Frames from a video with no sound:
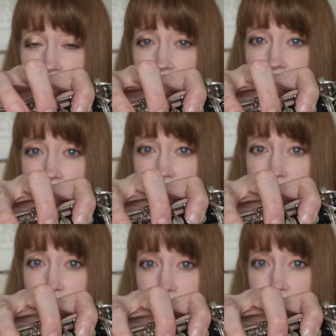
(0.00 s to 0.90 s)
and has
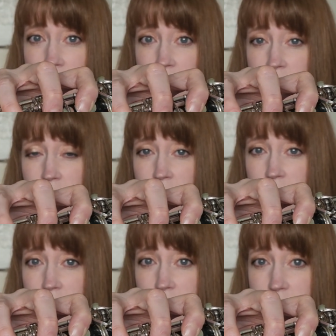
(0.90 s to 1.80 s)
to be
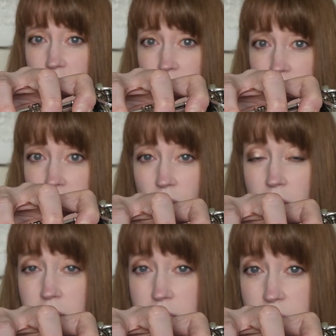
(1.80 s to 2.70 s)
down
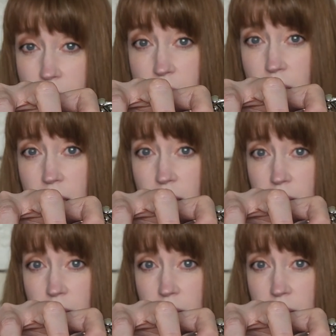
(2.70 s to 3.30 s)
on the D key.